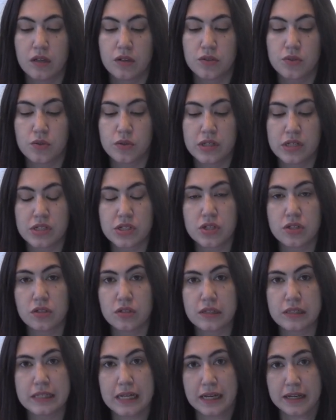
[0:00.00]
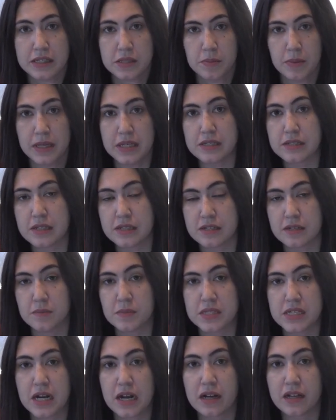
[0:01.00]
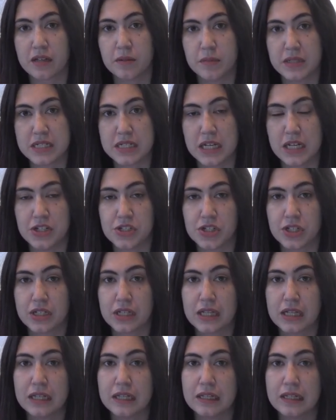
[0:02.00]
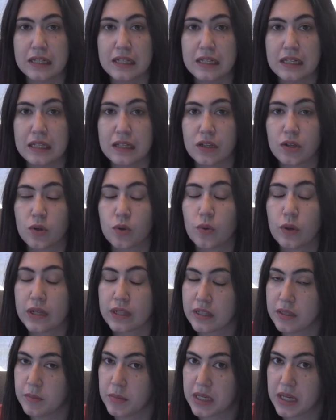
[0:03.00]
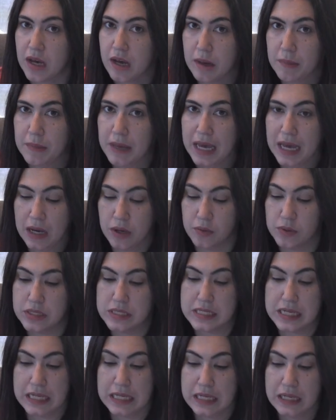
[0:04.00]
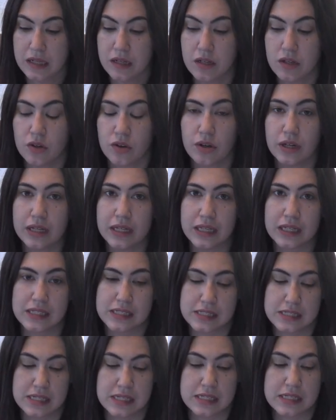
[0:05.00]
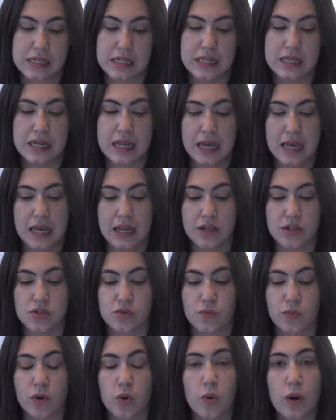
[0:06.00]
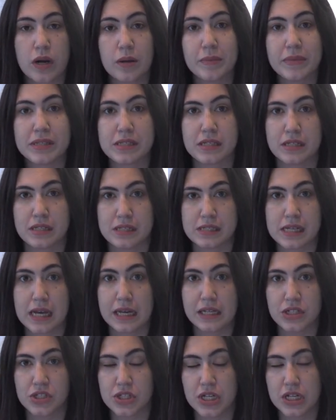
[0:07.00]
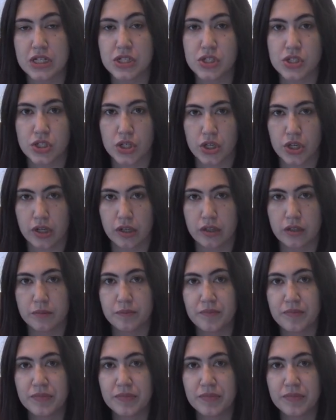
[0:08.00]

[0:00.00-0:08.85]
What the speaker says: Traditional text-based systems documentation can quickly become outdated or inconsistent as requirements and design changes occur.